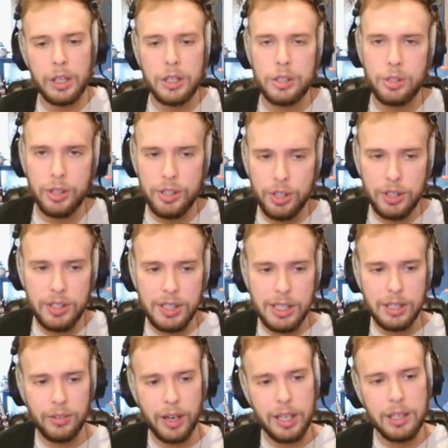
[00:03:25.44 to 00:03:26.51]
So as you can
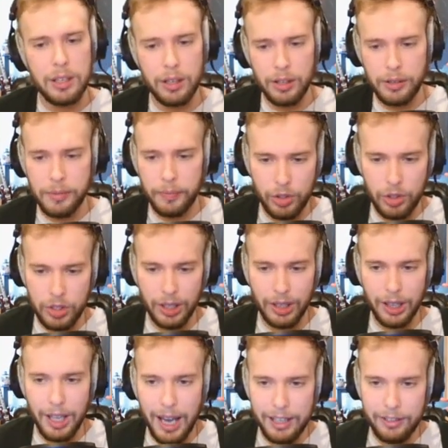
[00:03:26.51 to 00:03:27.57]
see right here, there's a
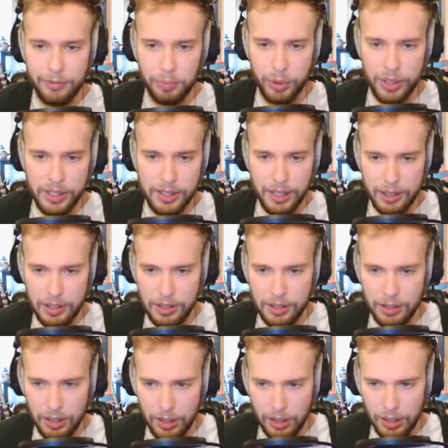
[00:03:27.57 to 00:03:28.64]
lot of presets,